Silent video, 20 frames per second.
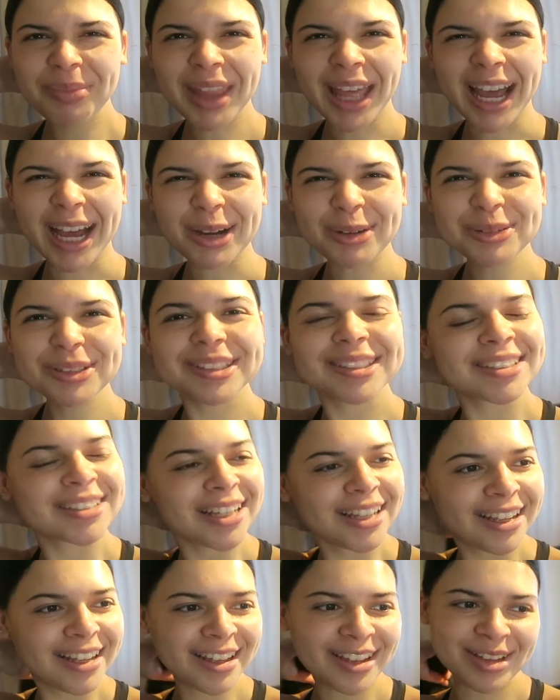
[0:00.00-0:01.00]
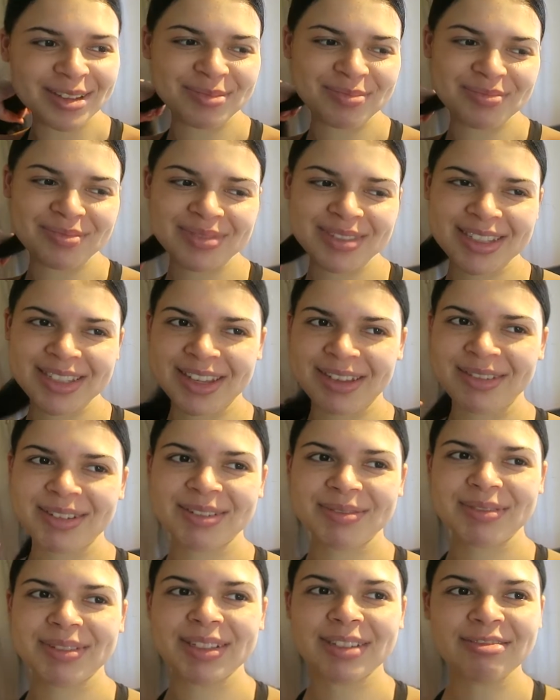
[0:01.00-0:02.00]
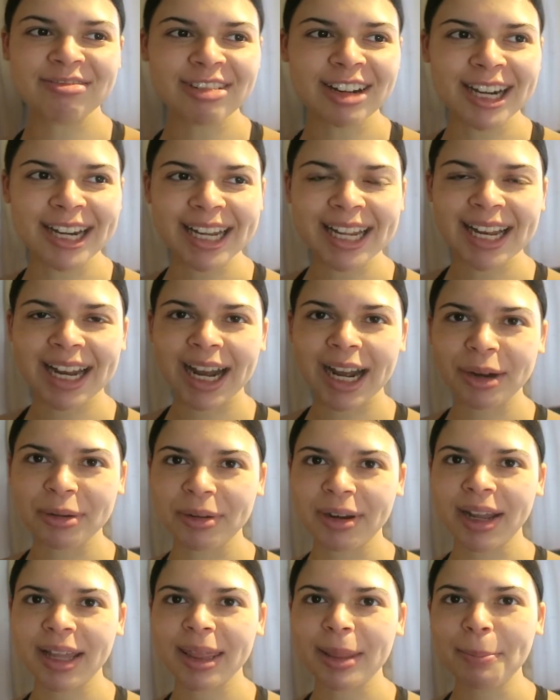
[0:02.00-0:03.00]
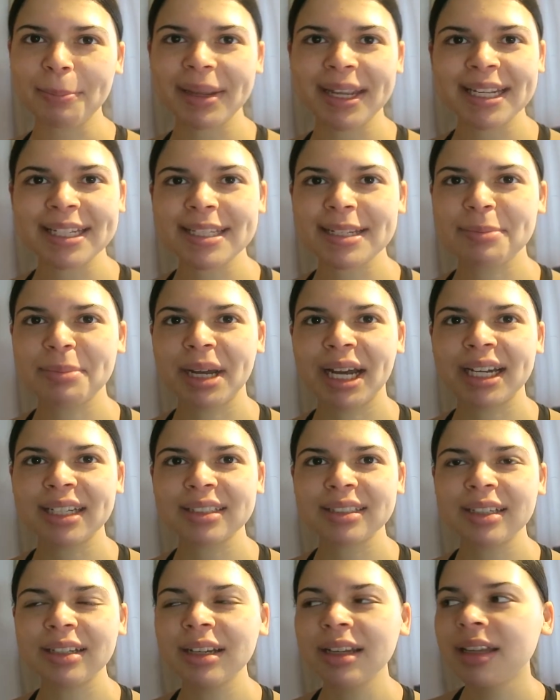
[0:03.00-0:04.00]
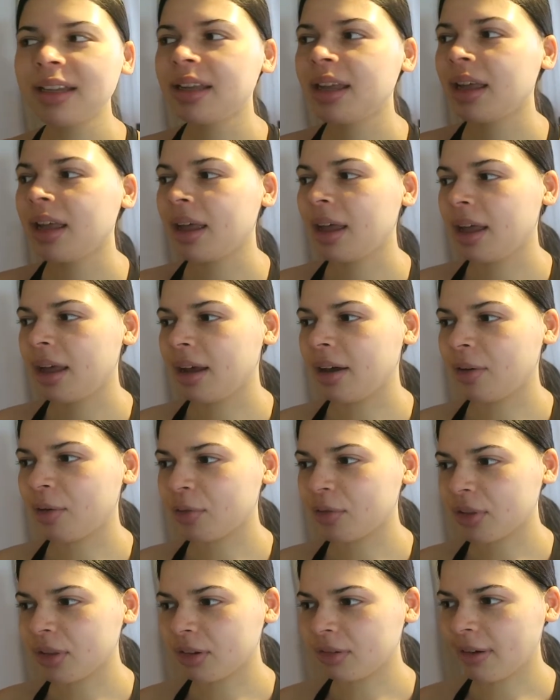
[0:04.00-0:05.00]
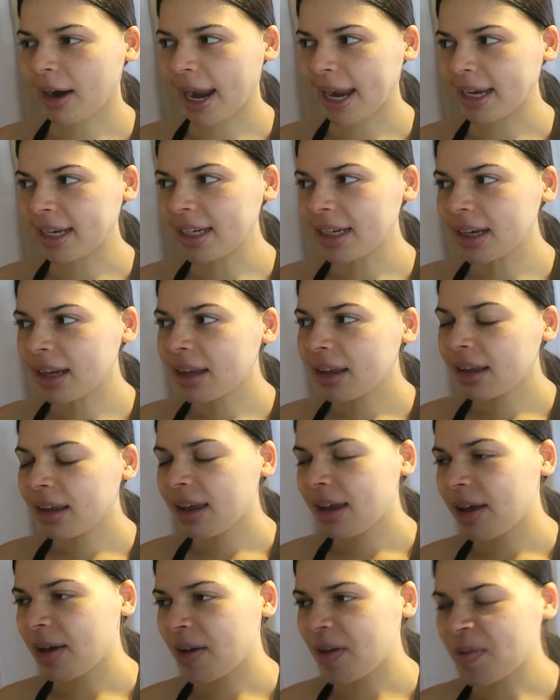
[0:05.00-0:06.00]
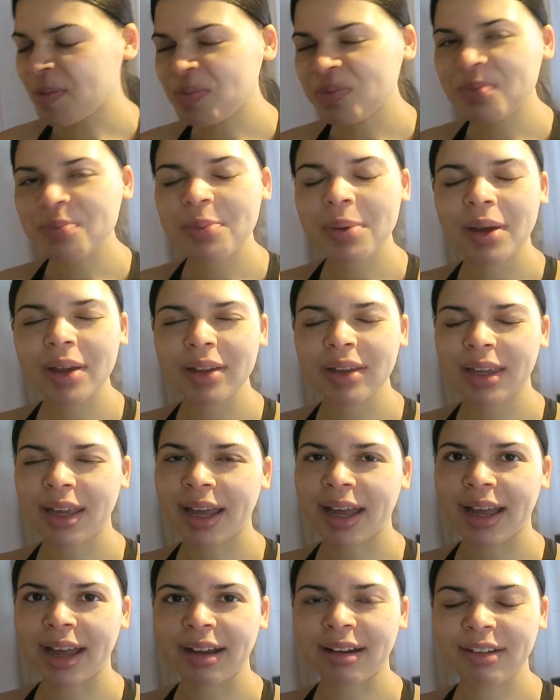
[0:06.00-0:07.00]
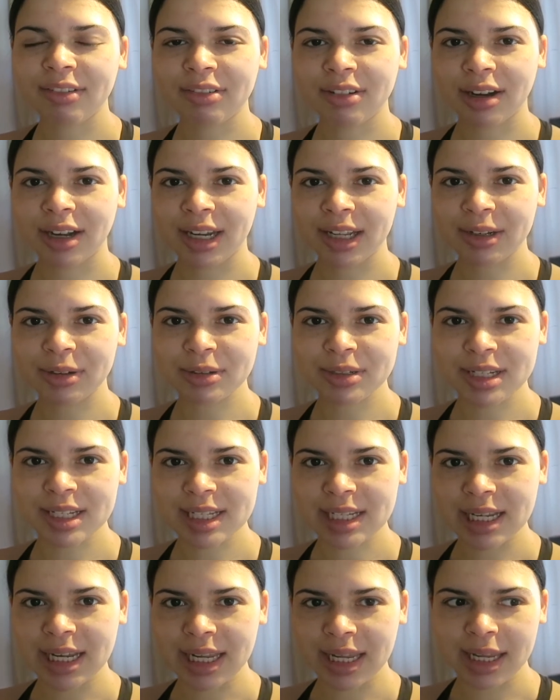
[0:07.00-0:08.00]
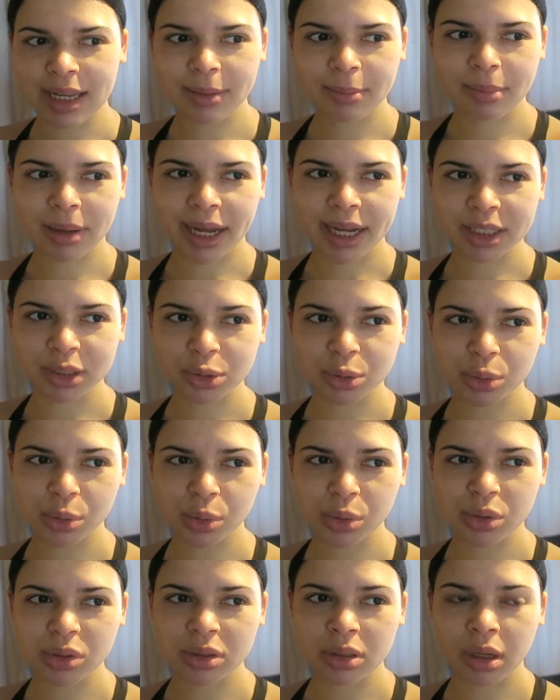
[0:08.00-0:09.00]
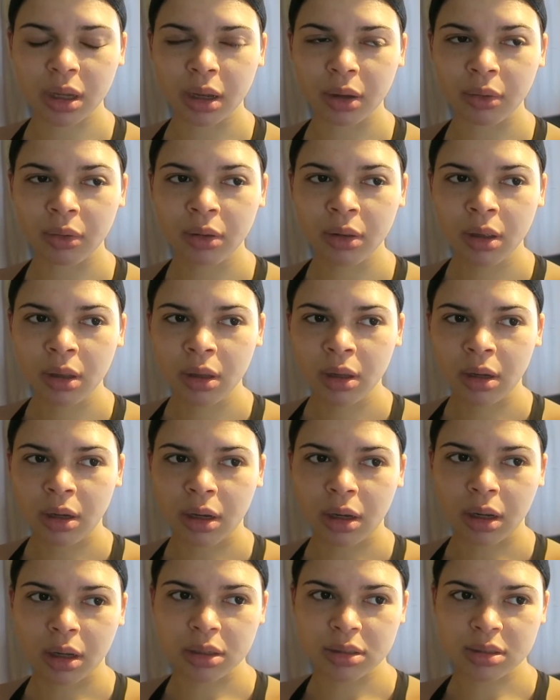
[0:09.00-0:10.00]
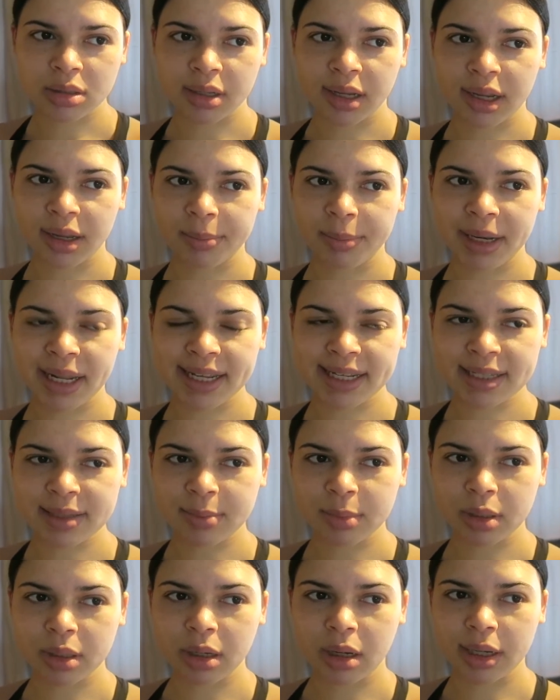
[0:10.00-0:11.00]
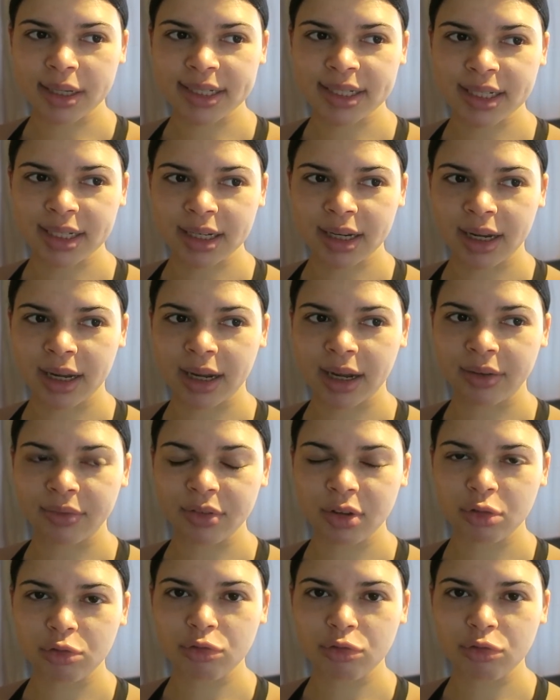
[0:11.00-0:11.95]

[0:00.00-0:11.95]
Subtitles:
house, so it was really loud, like the pitter patter of the rain. But yeah, I finally got to sleep. And also last night at placement I did have a